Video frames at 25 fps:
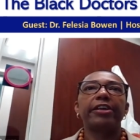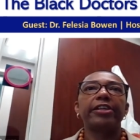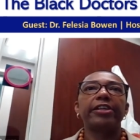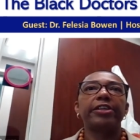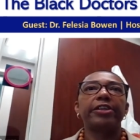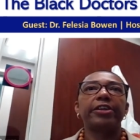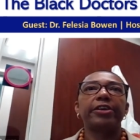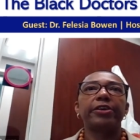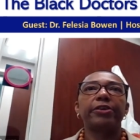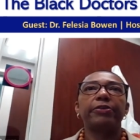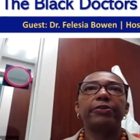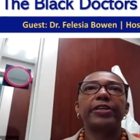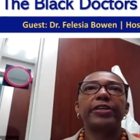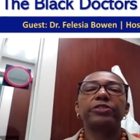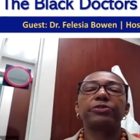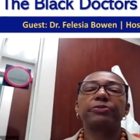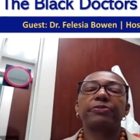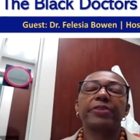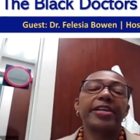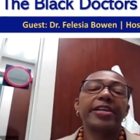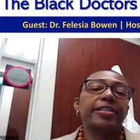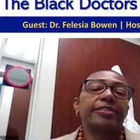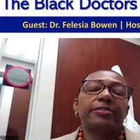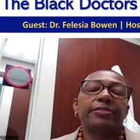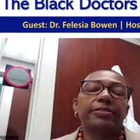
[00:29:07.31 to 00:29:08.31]
you know, it's
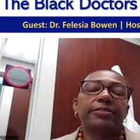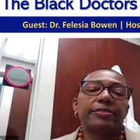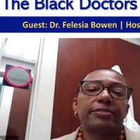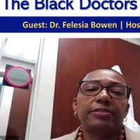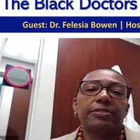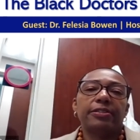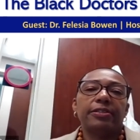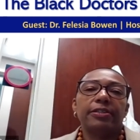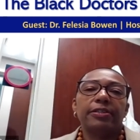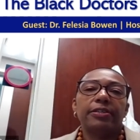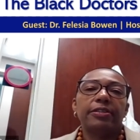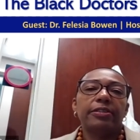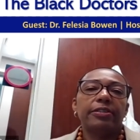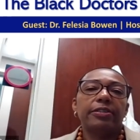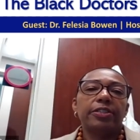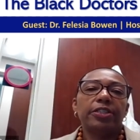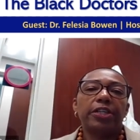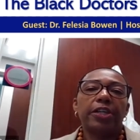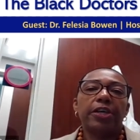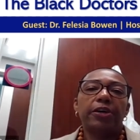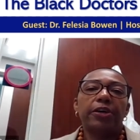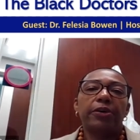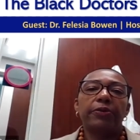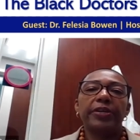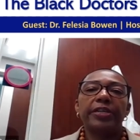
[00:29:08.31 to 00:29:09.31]
race, you
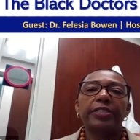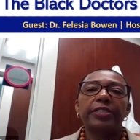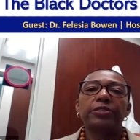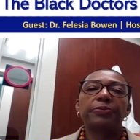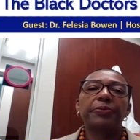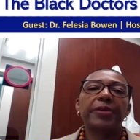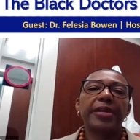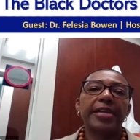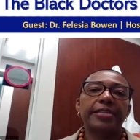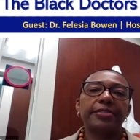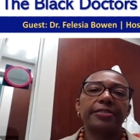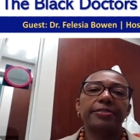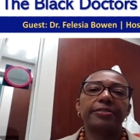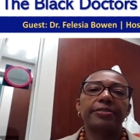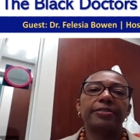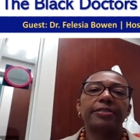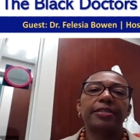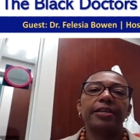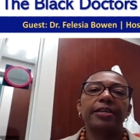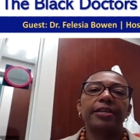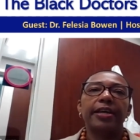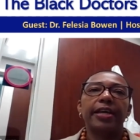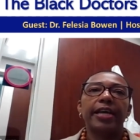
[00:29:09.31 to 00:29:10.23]
know, it's race.